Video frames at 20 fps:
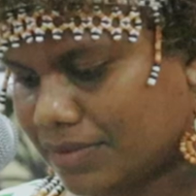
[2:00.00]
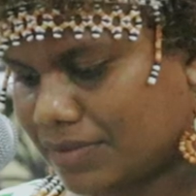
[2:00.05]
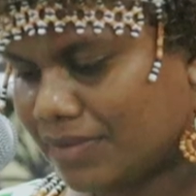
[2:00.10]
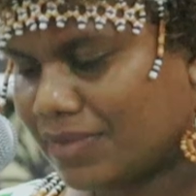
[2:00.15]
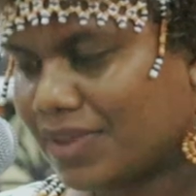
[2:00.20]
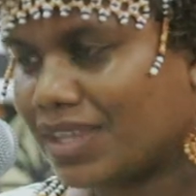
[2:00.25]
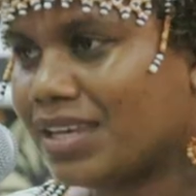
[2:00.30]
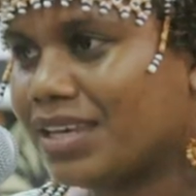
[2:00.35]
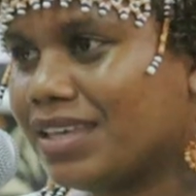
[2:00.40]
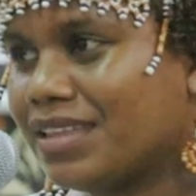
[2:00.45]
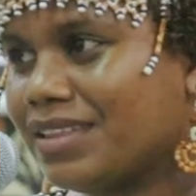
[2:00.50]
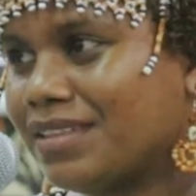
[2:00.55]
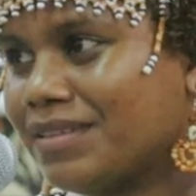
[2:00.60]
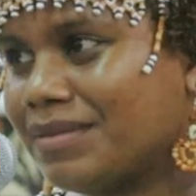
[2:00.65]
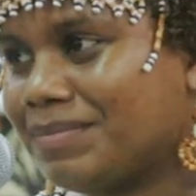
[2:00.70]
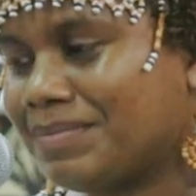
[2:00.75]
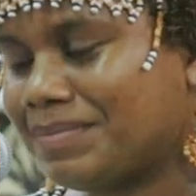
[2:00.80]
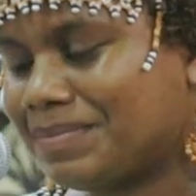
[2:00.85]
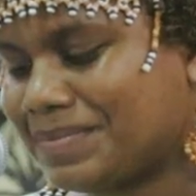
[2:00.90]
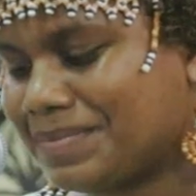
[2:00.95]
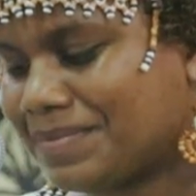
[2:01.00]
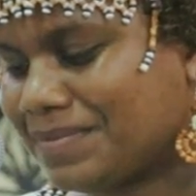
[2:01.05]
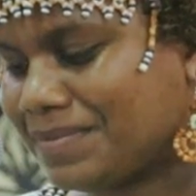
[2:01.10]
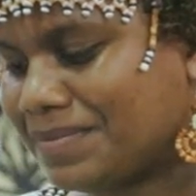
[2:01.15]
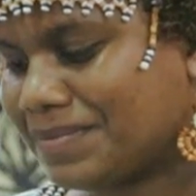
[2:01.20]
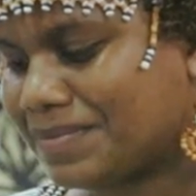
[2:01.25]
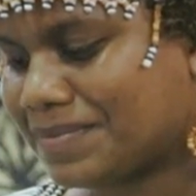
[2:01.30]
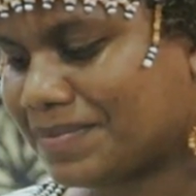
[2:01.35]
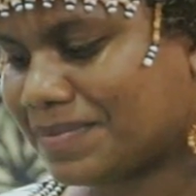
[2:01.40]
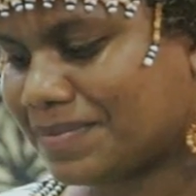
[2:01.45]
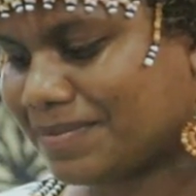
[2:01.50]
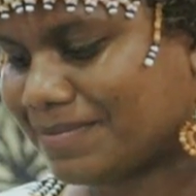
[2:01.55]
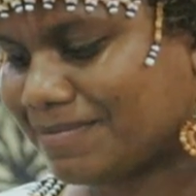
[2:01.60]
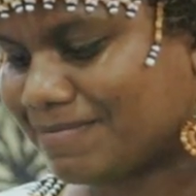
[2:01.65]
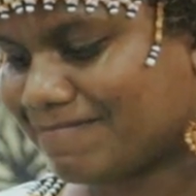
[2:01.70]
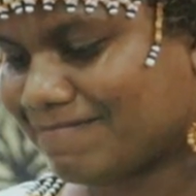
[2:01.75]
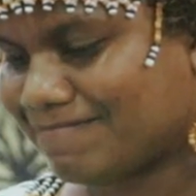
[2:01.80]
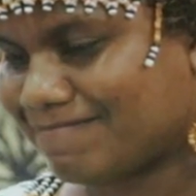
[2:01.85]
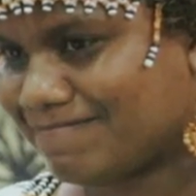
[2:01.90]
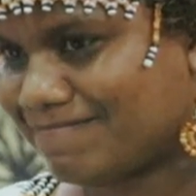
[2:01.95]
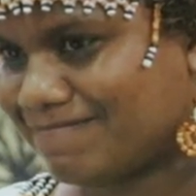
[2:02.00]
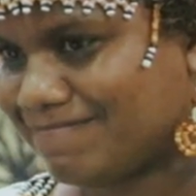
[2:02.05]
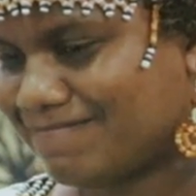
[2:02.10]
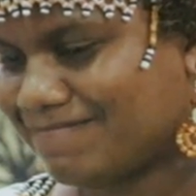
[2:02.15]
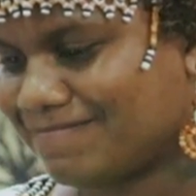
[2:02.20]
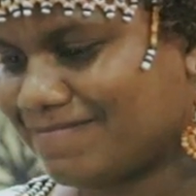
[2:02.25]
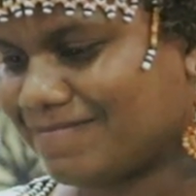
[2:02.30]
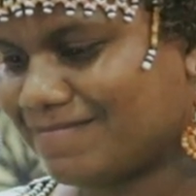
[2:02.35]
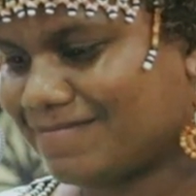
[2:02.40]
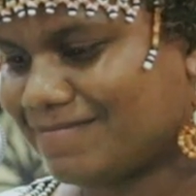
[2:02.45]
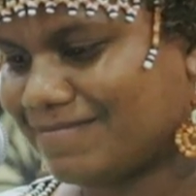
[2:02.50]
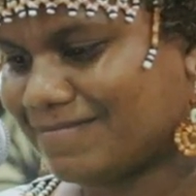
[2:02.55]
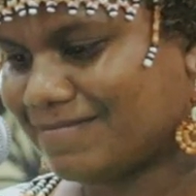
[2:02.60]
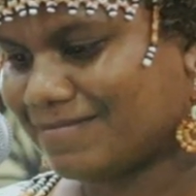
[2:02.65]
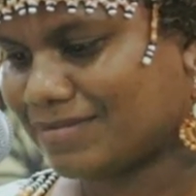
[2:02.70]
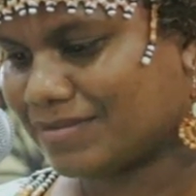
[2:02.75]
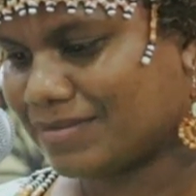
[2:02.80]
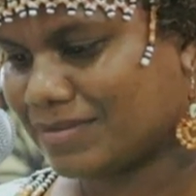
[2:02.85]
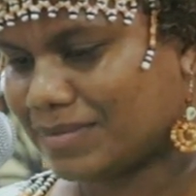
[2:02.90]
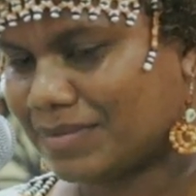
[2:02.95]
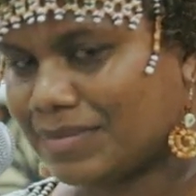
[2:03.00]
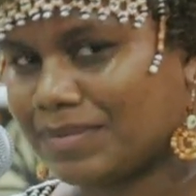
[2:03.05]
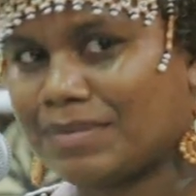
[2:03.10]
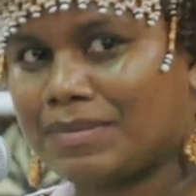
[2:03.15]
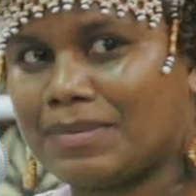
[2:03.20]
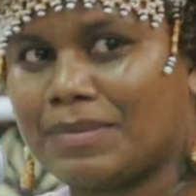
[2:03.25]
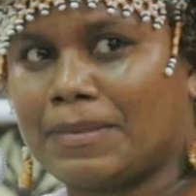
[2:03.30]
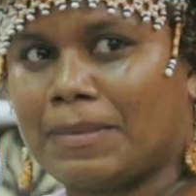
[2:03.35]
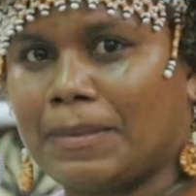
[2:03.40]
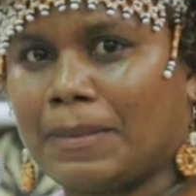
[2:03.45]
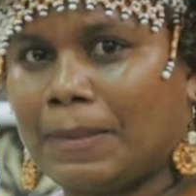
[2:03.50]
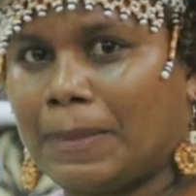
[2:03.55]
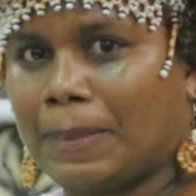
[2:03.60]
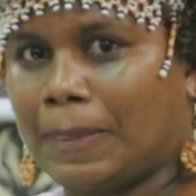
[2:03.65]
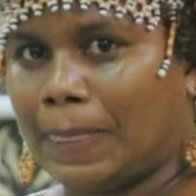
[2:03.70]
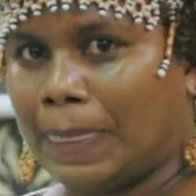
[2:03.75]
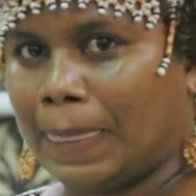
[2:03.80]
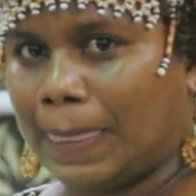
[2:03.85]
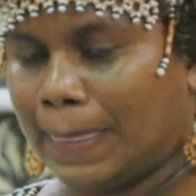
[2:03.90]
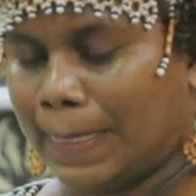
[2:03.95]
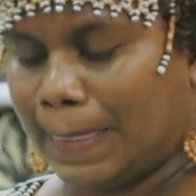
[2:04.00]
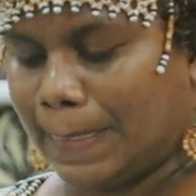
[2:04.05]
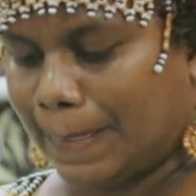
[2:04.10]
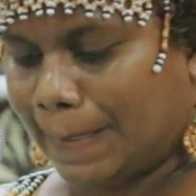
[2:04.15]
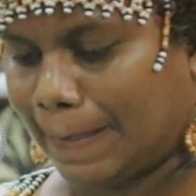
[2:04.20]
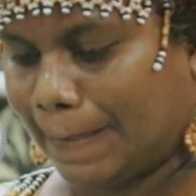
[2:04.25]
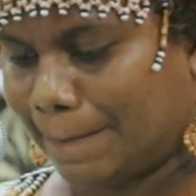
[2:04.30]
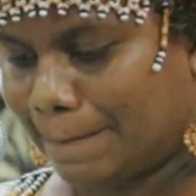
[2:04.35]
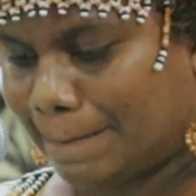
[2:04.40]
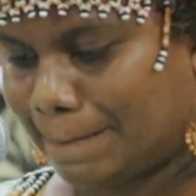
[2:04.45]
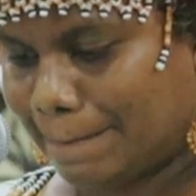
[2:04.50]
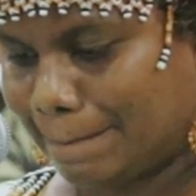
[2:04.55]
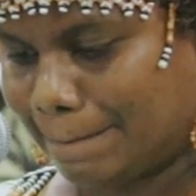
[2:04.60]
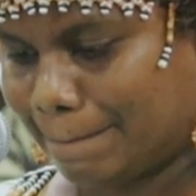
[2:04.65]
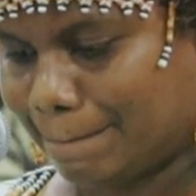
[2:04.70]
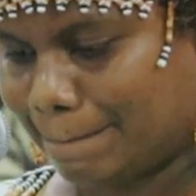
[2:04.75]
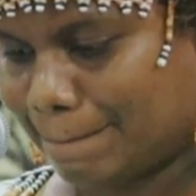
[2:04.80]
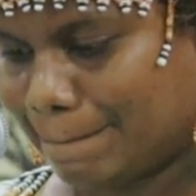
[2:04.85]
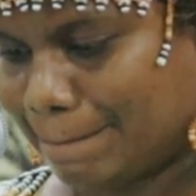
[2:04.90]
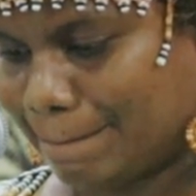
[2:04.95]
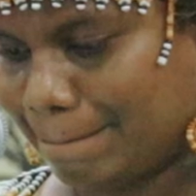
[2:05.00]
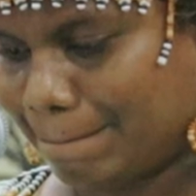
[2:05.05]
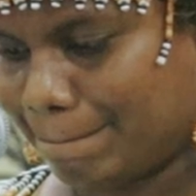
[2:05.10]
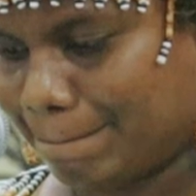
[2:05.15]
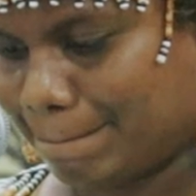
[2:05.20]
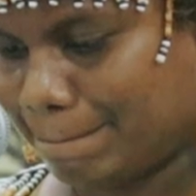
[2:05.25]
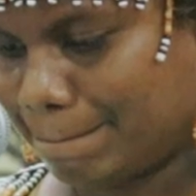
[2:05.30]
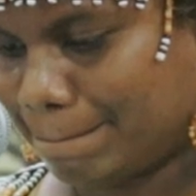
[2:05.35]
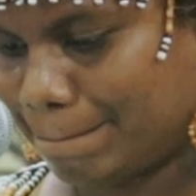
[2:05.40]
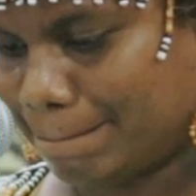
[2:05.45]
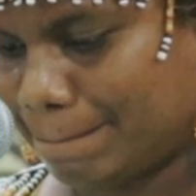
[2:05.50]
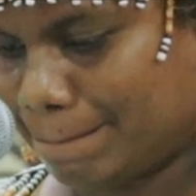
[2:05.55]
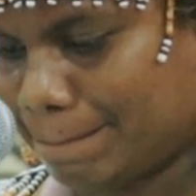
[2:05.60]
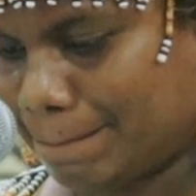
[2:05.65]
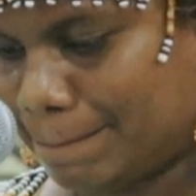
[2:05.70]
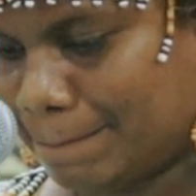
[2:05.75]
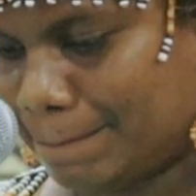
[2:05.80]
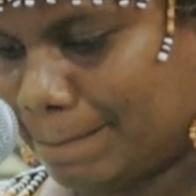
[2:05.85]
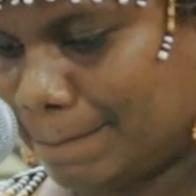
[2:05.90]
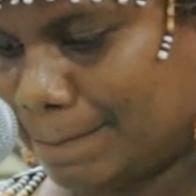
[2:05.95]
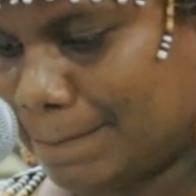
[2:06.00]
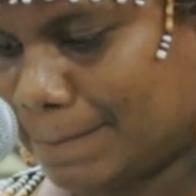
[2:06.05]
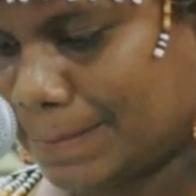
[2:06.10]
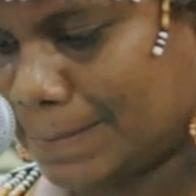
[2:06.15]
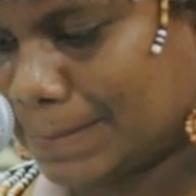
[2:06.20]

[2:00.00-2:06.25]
(no one is talking)